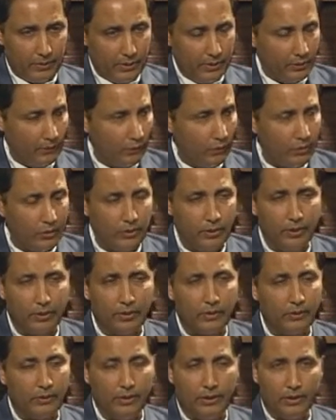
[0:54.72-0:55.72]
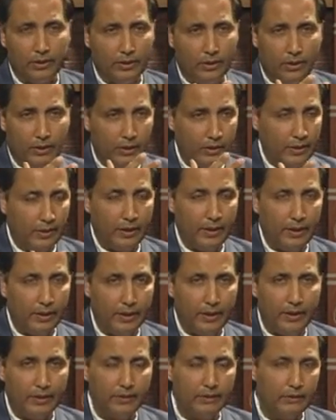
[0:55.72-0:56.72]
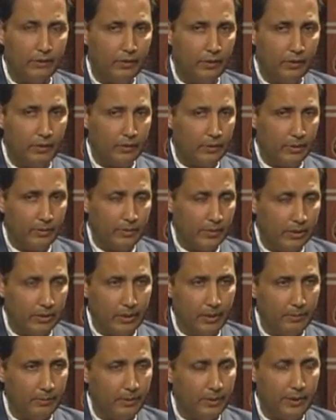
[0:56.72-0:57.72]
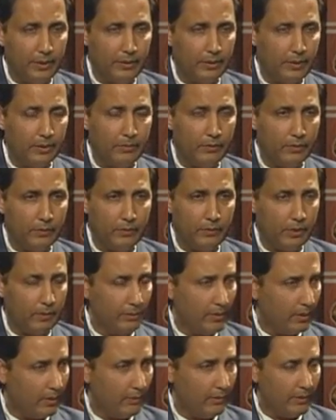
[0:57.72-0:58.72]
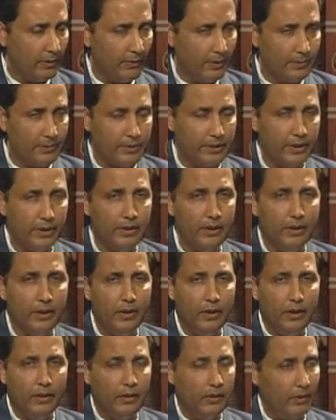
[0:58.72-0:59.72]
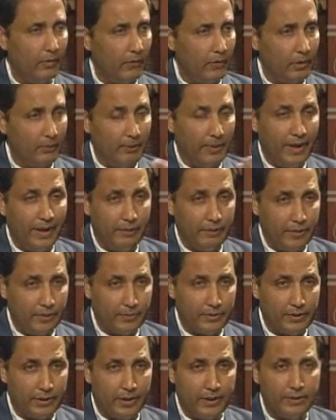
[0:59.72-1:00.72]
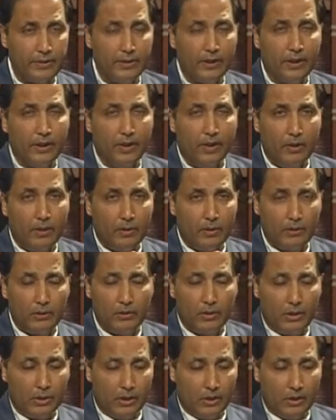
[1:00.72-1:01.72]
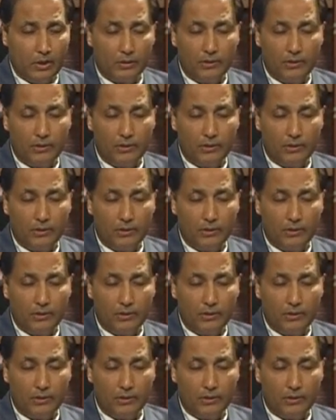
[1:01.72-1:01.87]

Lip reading: folder or online or from your company website or from bank websites. Don't